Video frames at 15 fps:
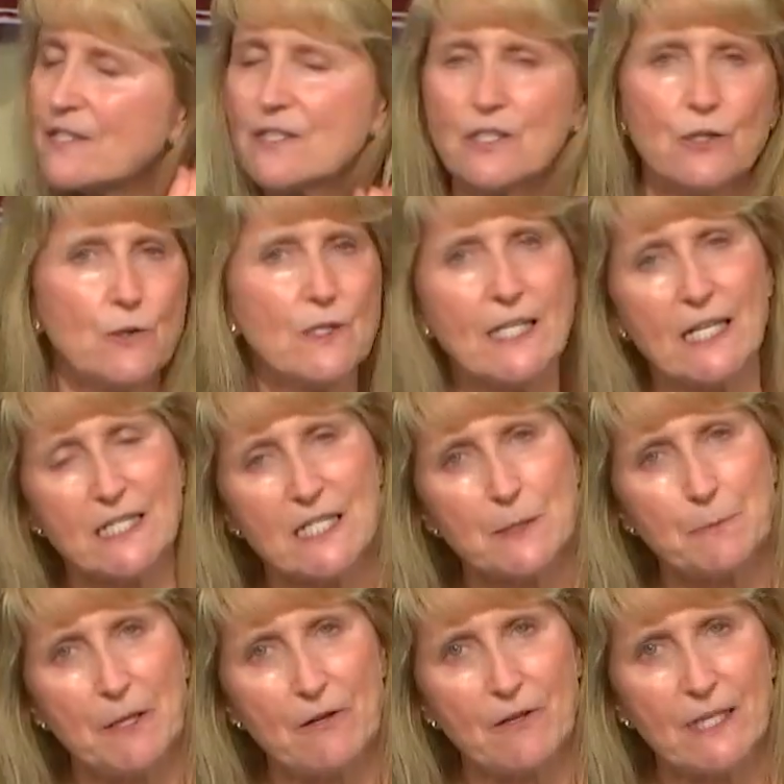to use that
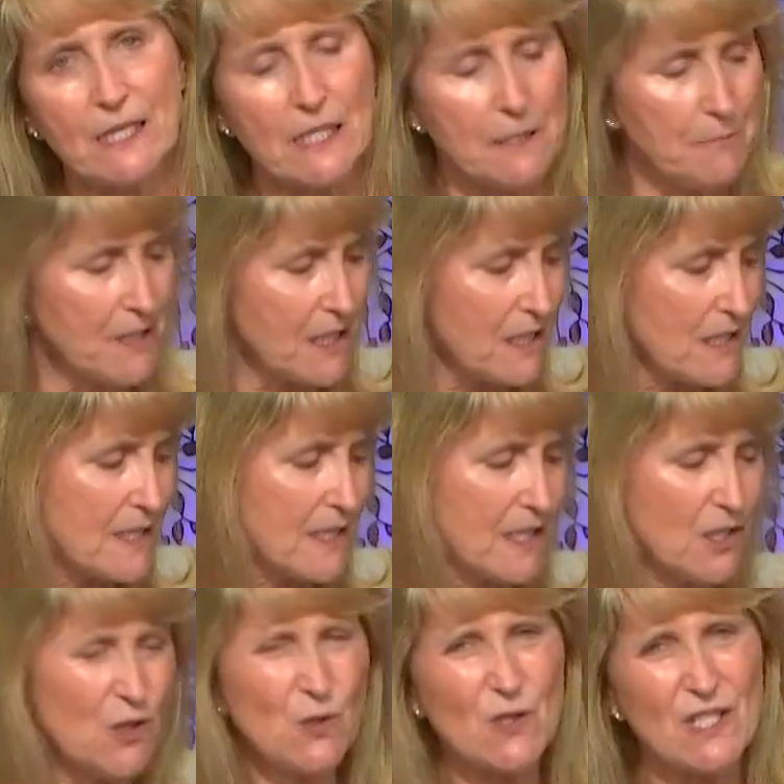sparingly because
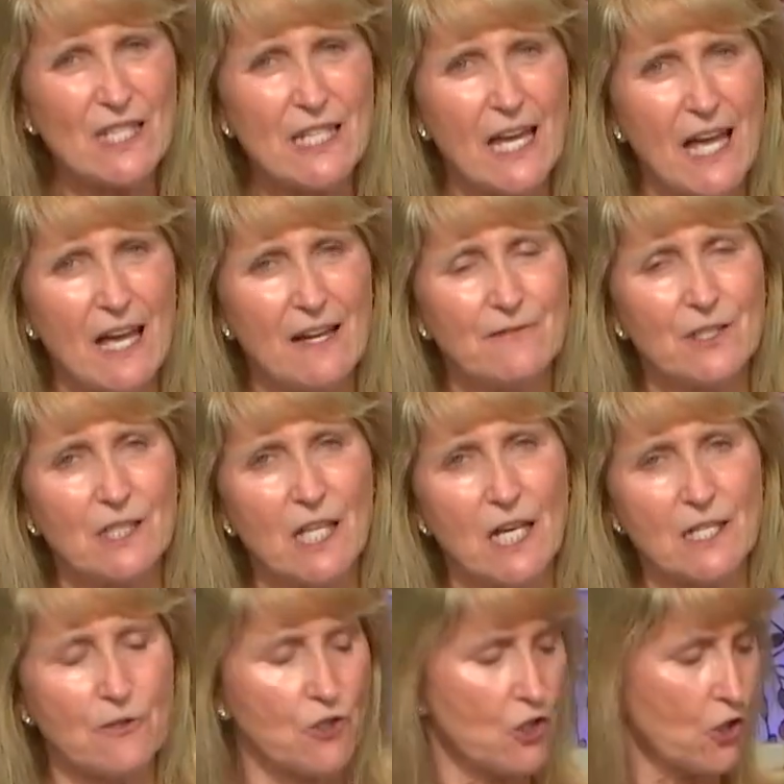they usually have a
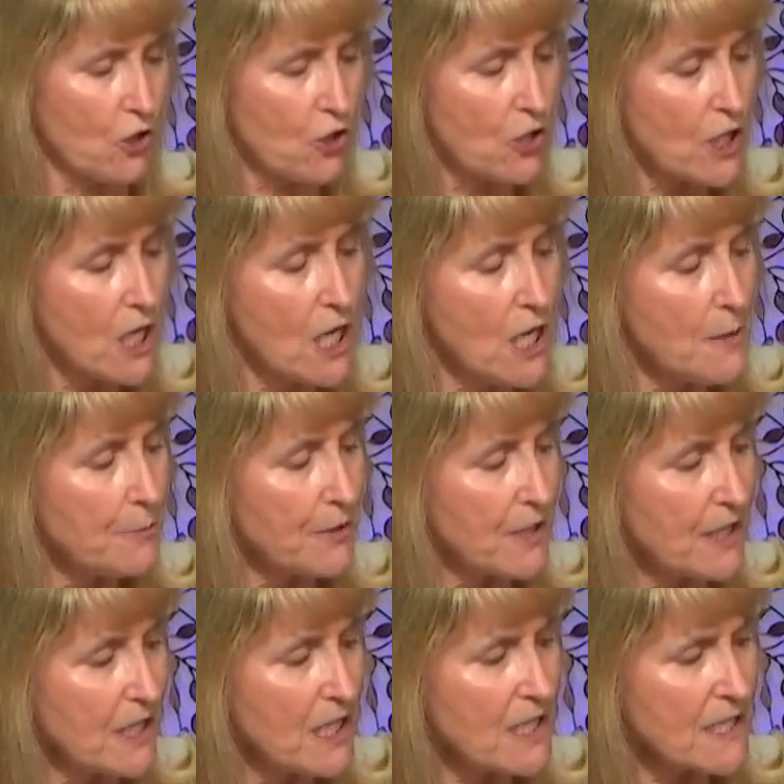lot of sugar. But
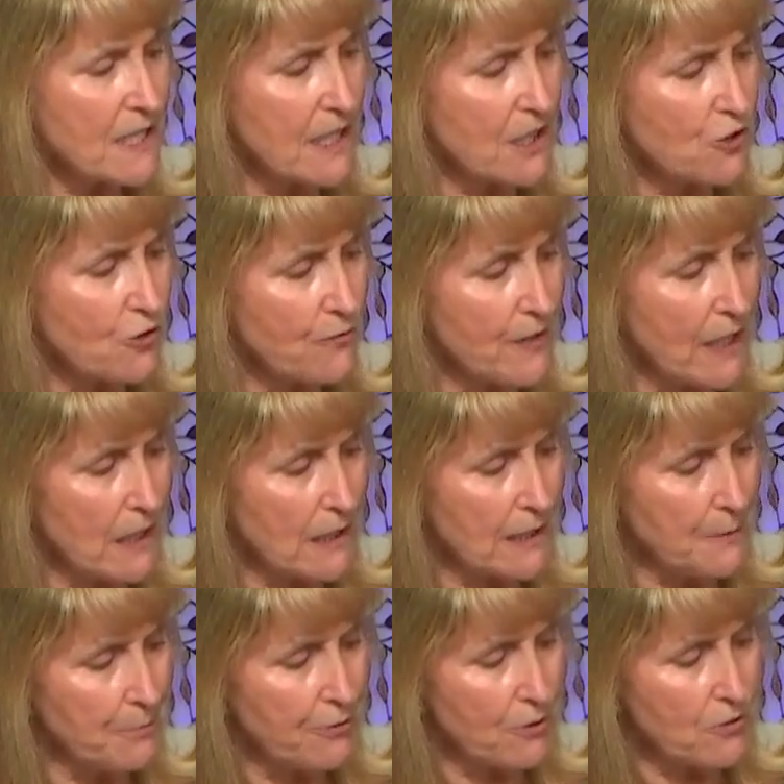these Nature
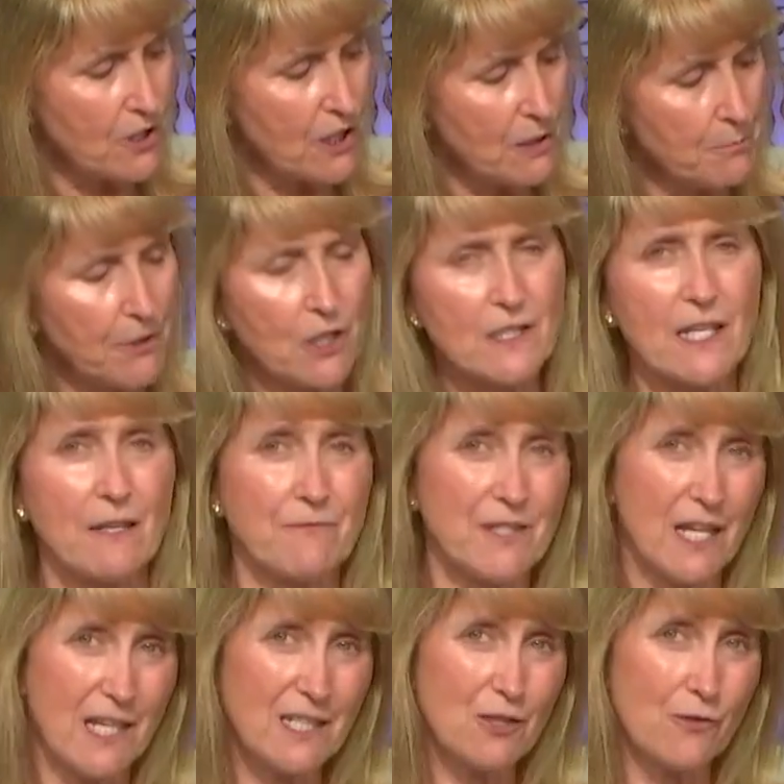Valley protein bars have
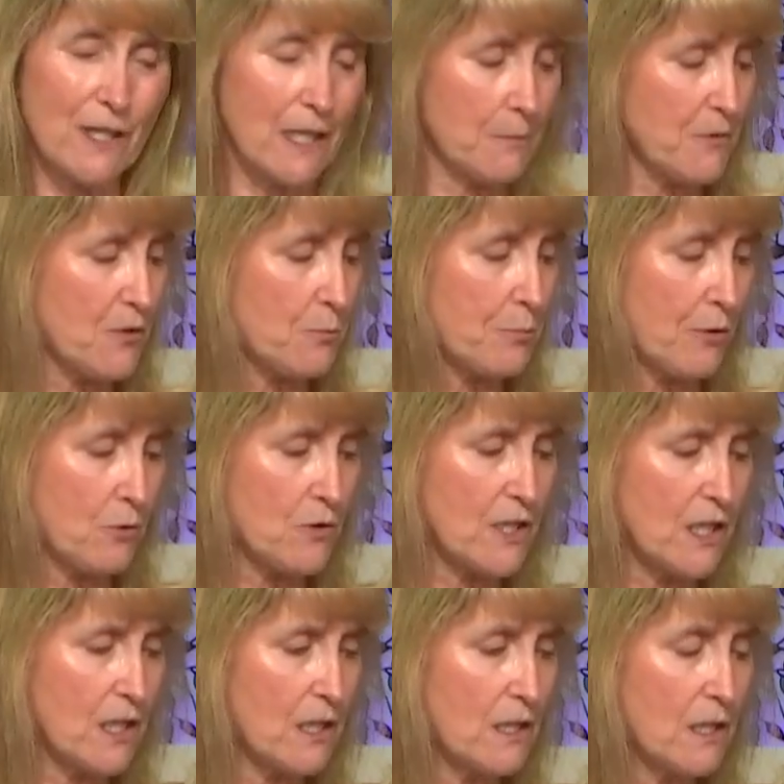10 grams of
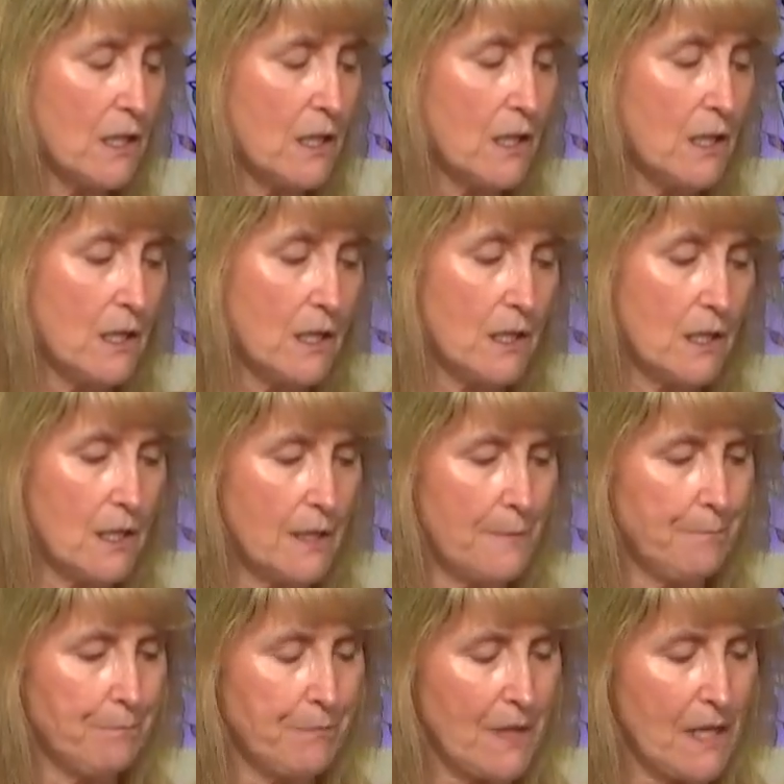protein,
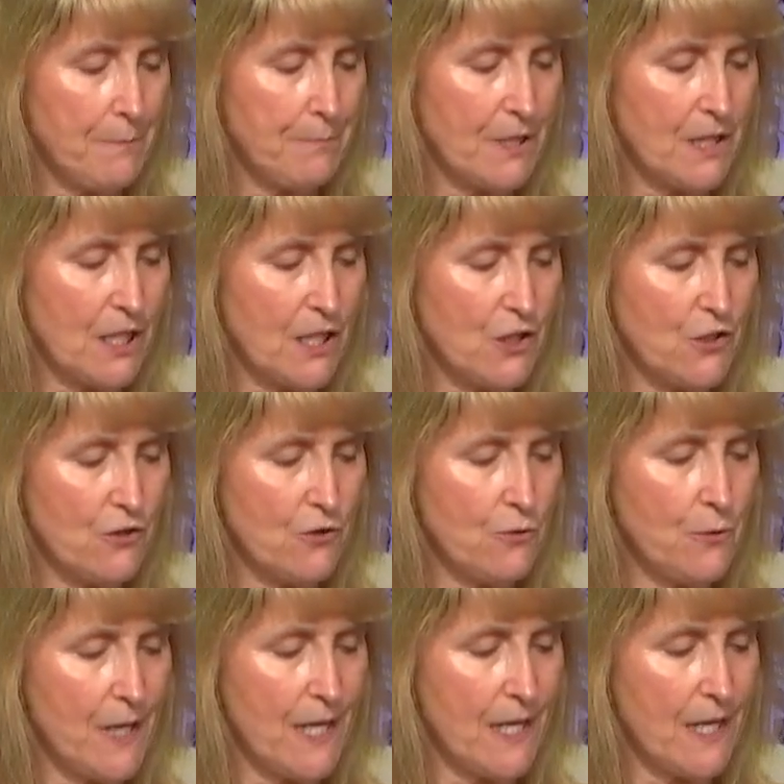but they do
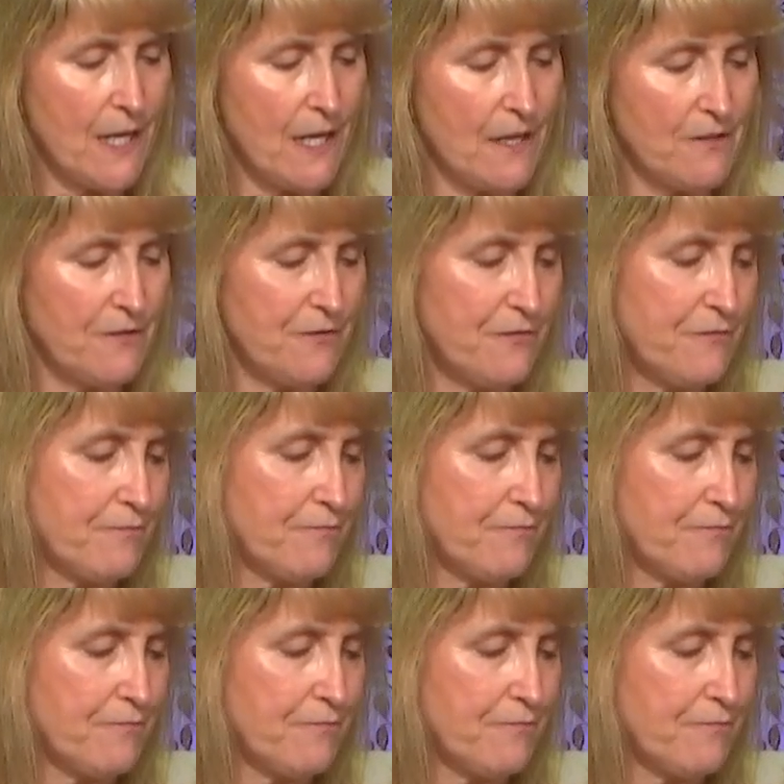have